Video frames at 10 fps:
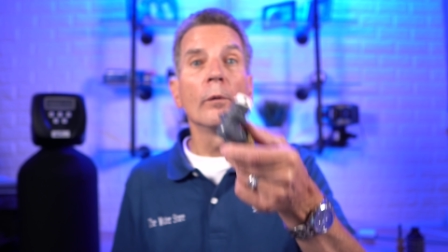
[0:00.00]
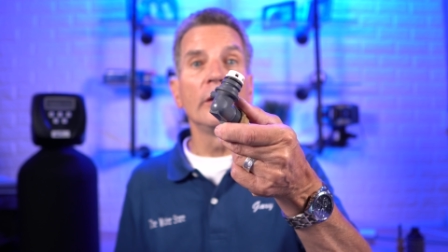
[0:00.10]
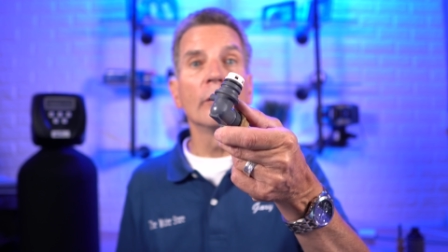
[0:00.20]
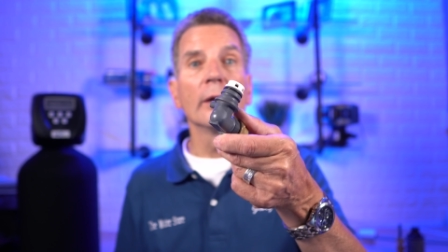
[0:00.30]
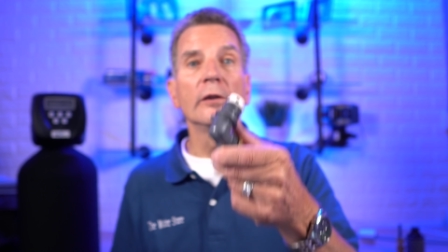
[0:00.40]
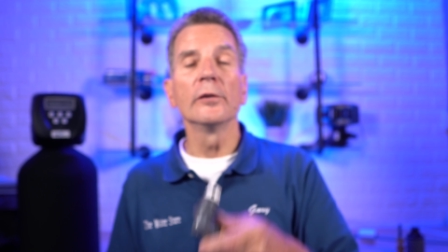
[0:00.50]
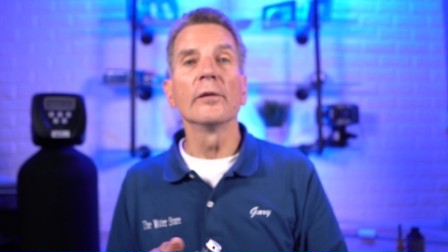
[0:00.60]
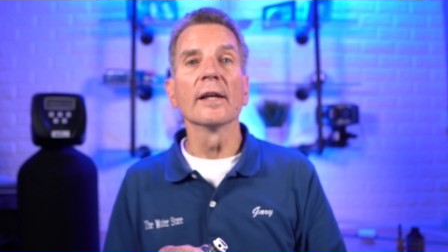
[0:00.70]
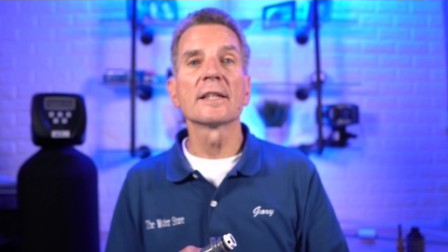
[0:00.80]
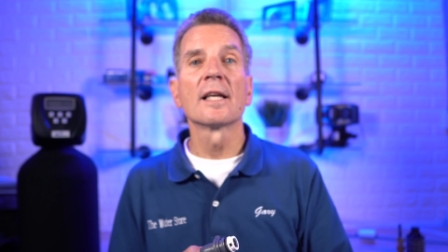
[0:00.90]
when you
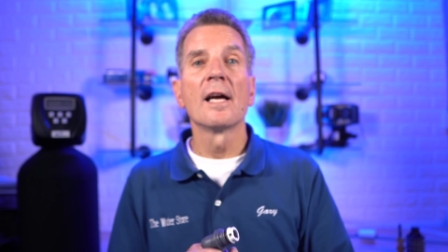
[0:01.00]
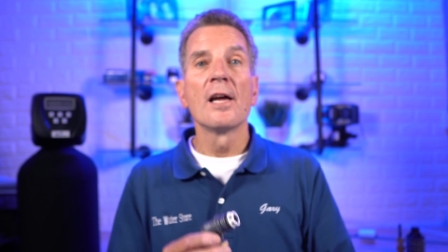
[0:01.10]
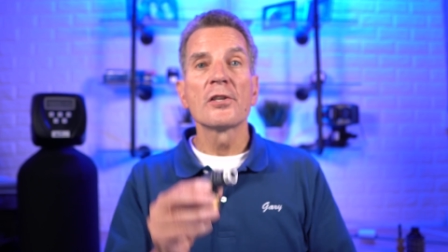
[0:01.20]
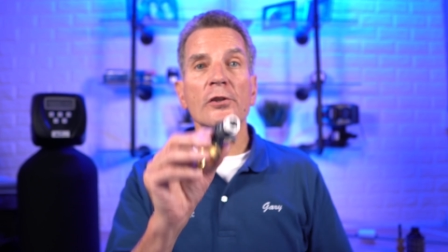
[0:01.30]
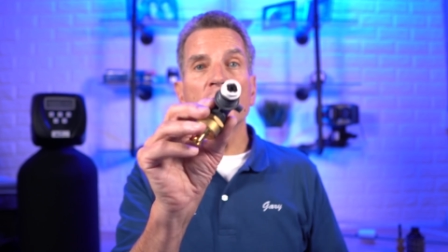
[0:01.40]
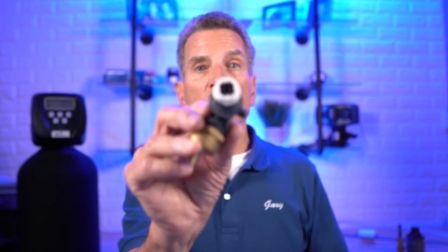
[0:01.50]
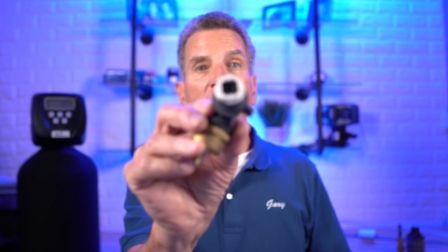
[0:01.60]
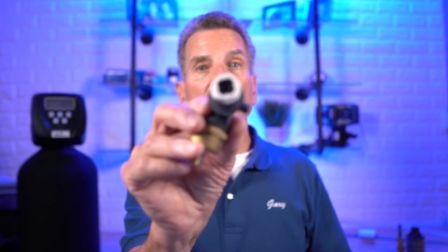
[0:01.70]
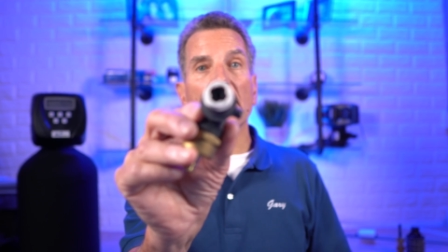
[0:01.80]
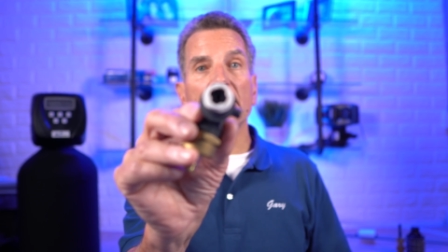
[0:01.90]
undo this. So your
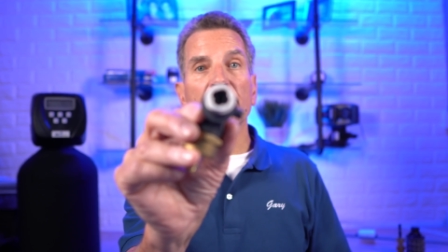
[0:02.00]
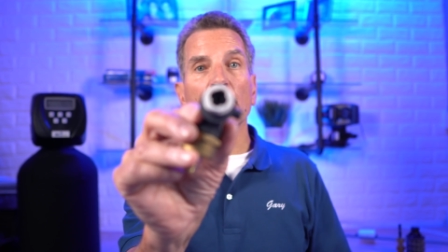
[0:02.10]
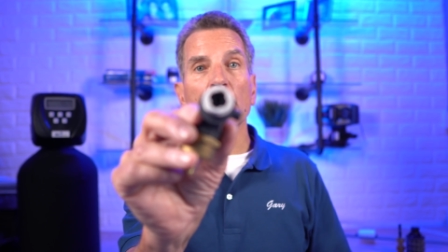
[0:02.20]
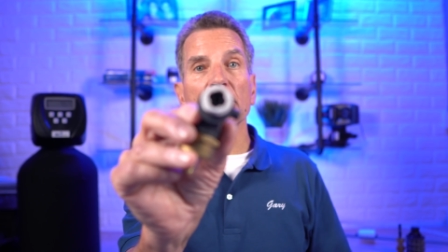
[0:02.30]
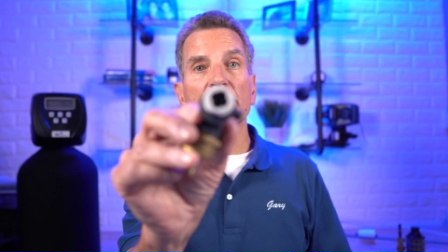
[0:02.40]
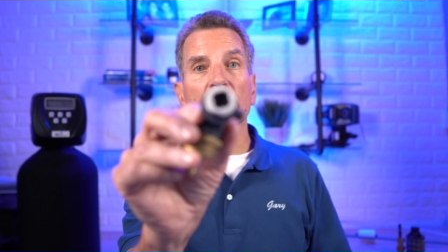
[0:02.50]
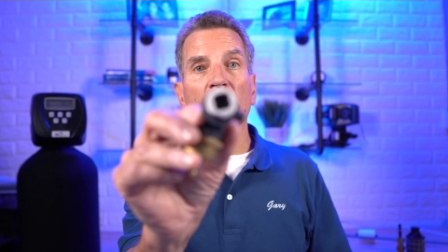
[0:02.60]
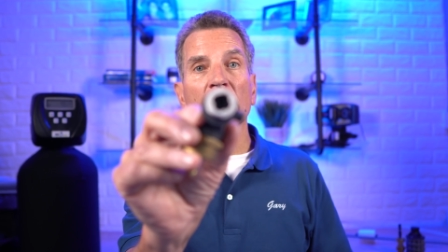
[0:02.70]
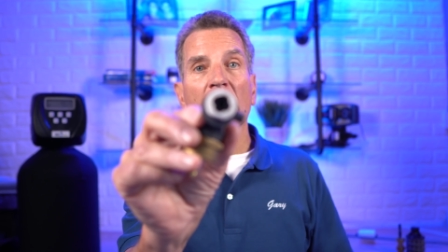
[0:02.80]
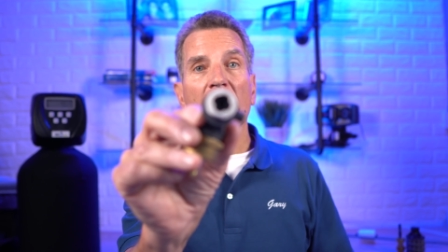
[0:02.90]
drain line flow
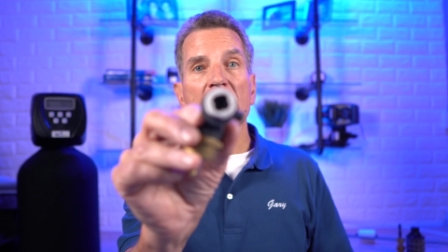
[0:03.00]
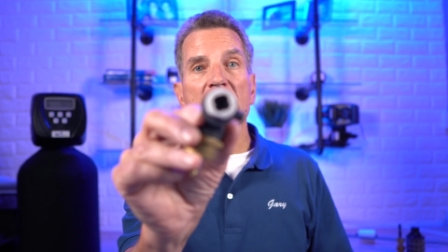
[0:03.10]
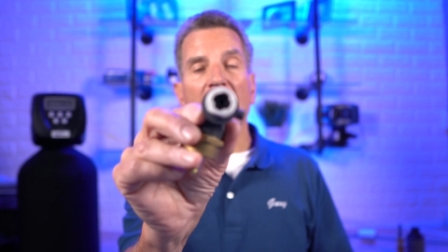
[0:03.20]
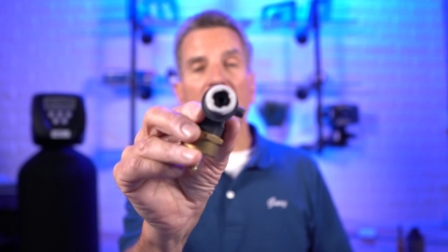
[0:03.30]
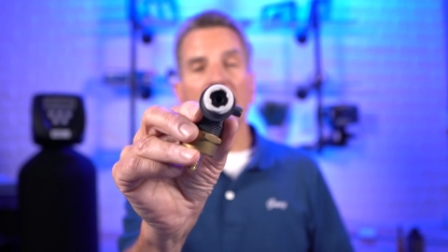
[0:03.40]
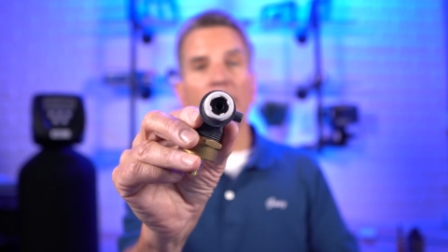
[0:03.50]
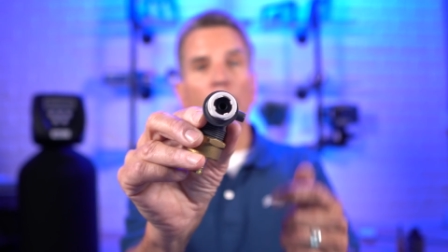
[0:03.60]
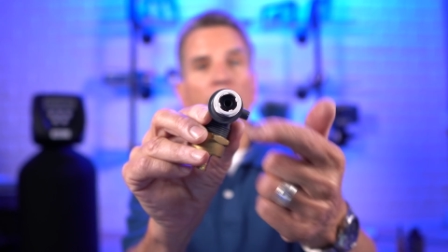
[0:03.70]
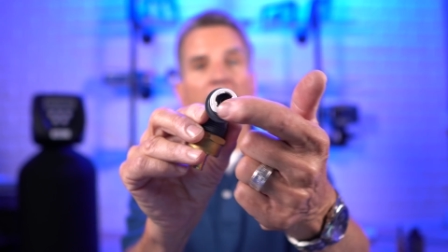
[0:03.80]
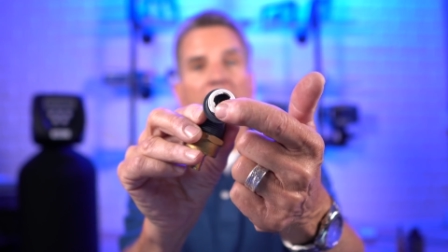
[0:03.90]
control is that
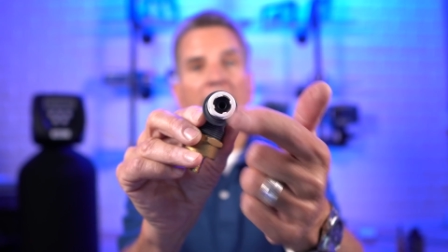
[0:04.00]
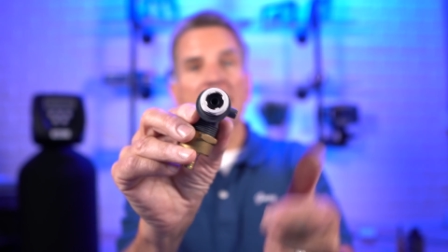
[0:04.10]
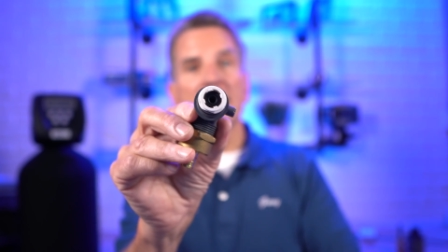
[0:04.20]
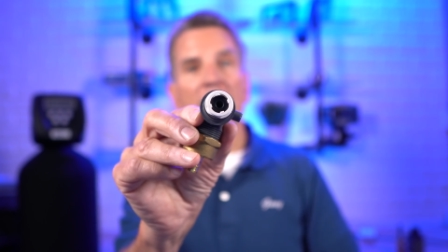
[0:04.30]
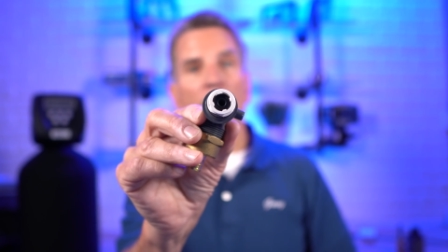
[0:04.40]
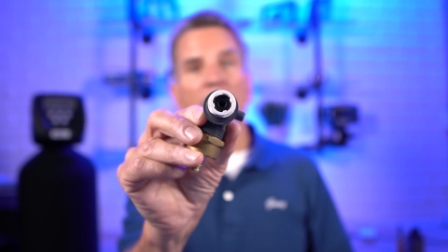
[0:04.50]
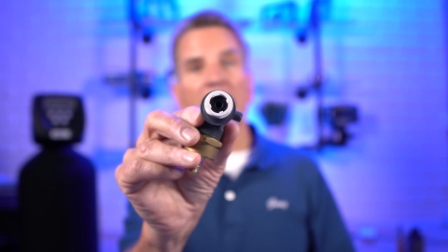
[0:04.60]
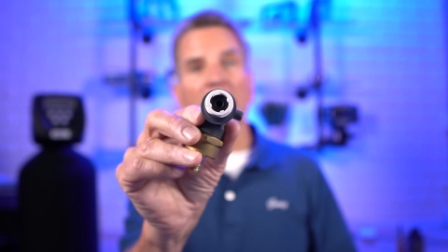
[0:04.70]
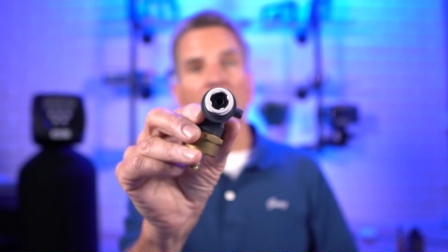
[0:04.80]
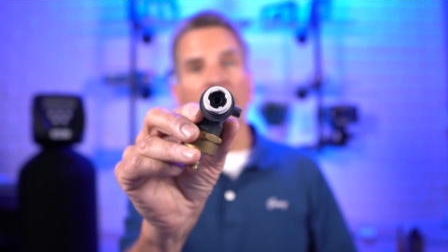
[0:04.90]
little button that's in the
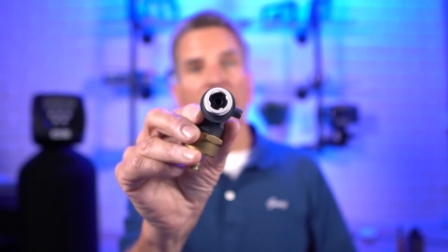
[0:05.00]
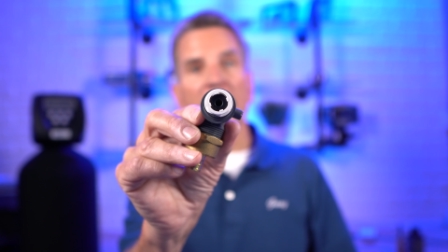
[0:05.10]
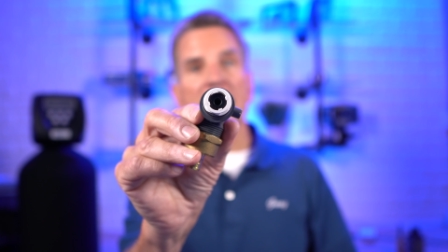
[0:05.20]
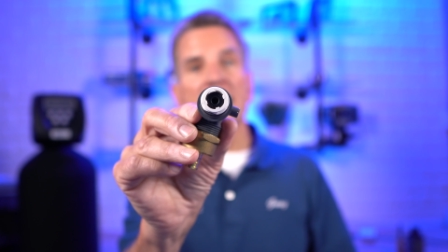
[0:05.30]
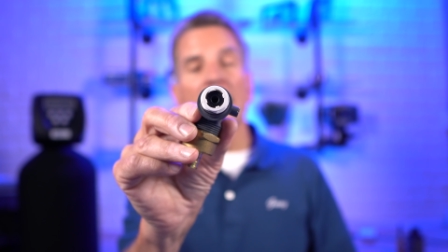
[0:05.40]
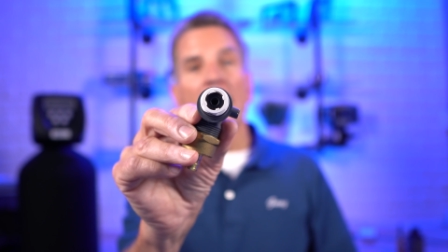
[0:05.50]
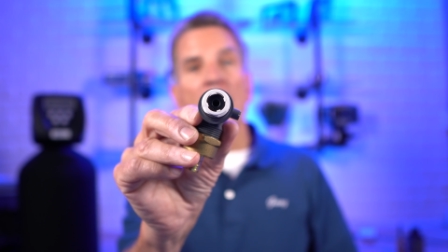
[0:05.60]
middle of this.